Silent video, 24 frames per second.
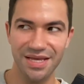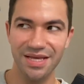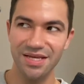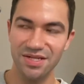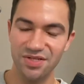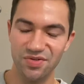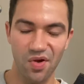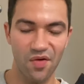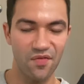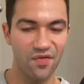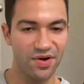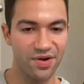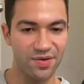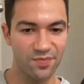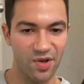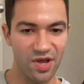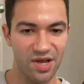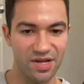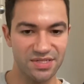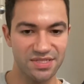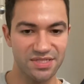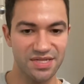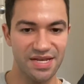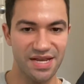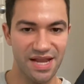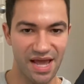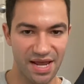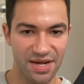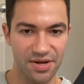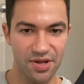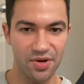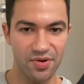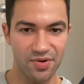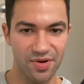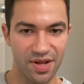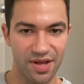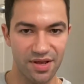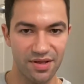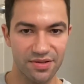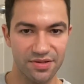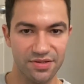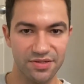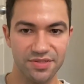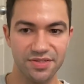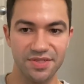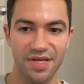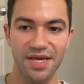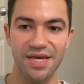$1,200 to
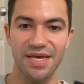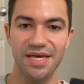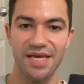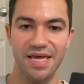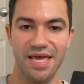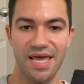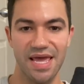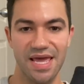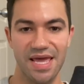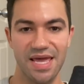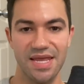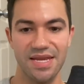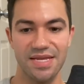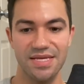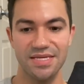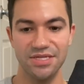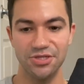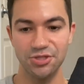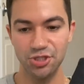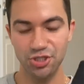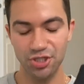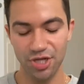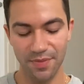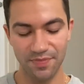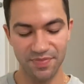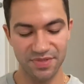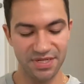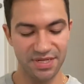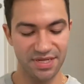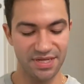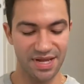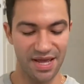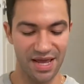$900, and he shipped it.